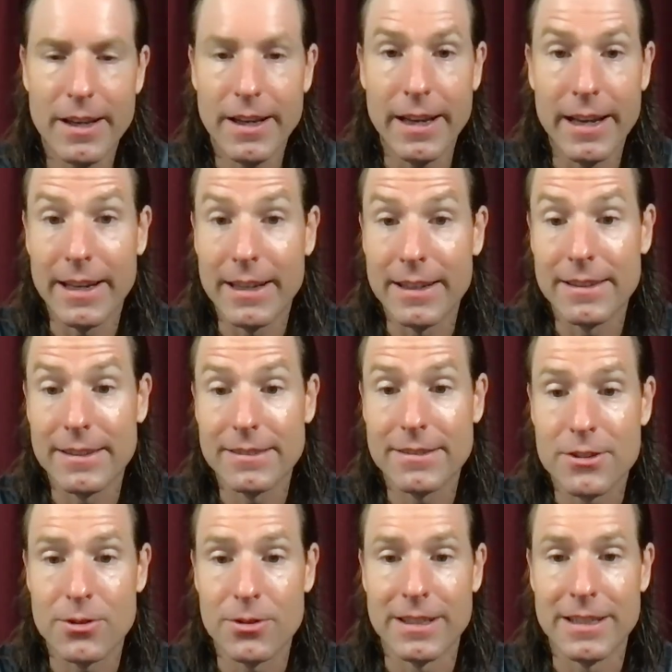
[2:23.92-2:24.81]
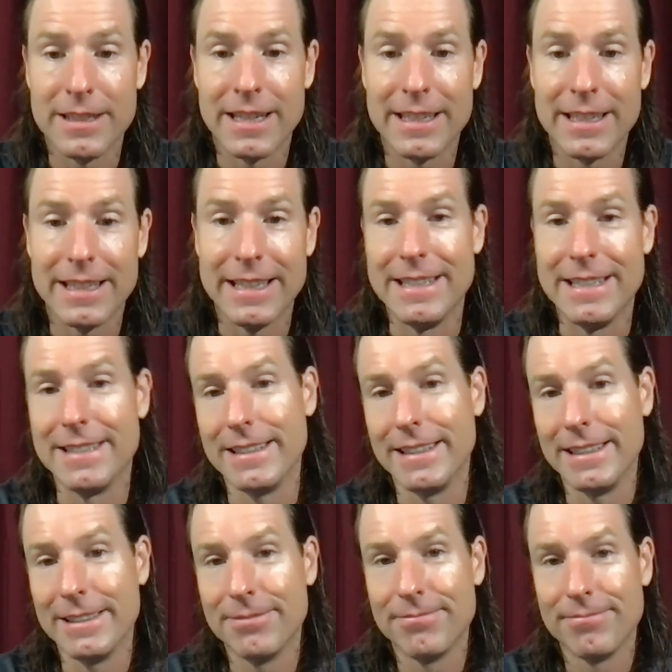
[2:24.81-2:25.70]
And certainly not
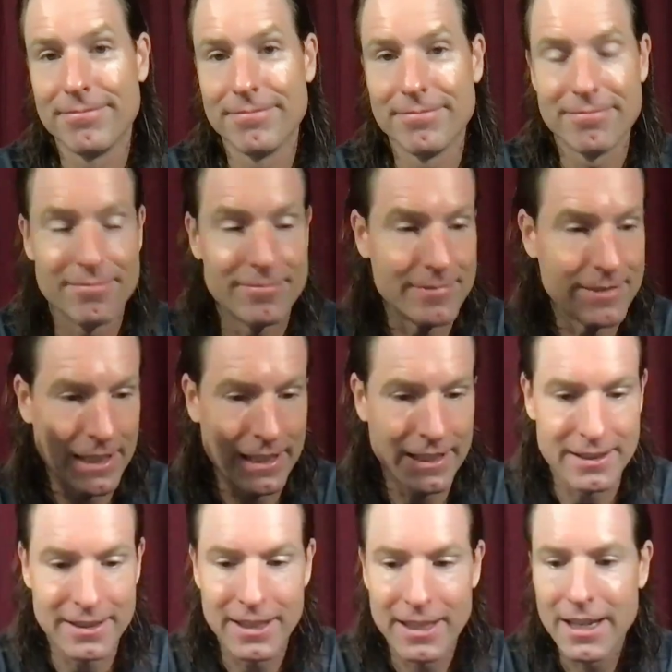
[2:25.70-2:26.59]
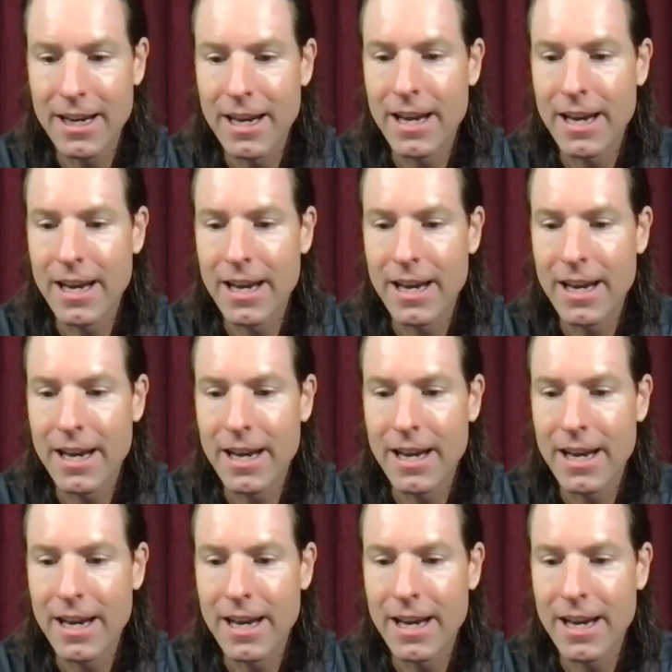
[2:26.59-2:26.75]
easy, and